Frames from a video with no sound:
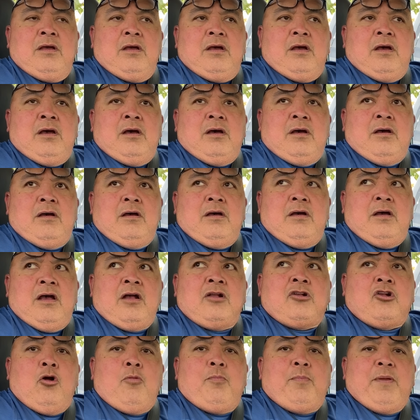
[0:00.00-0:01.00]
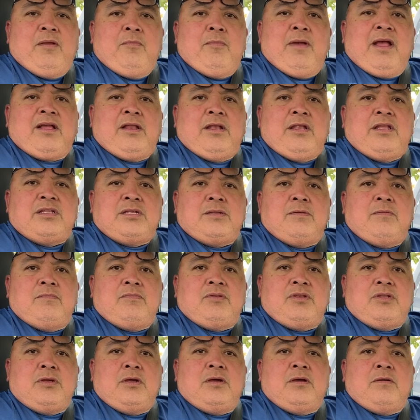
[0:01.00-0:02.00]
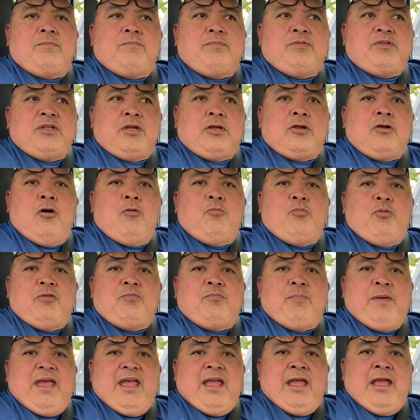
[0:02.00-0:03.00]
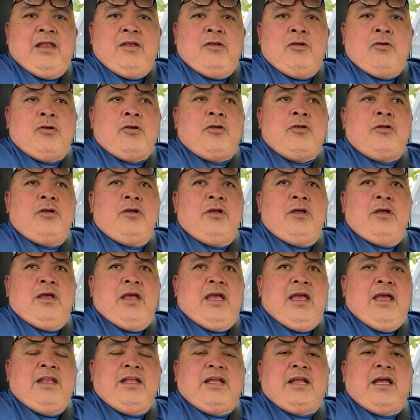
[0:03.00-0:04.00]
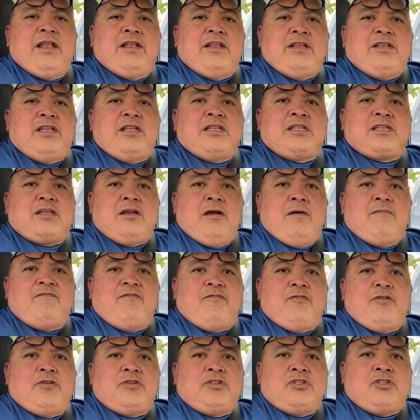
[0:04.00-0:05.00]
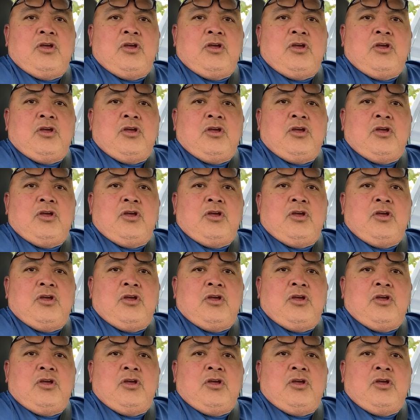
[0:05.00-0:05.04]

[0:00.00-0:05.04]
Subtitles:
a coping mechanism to cope with pain or any kind of discomfort.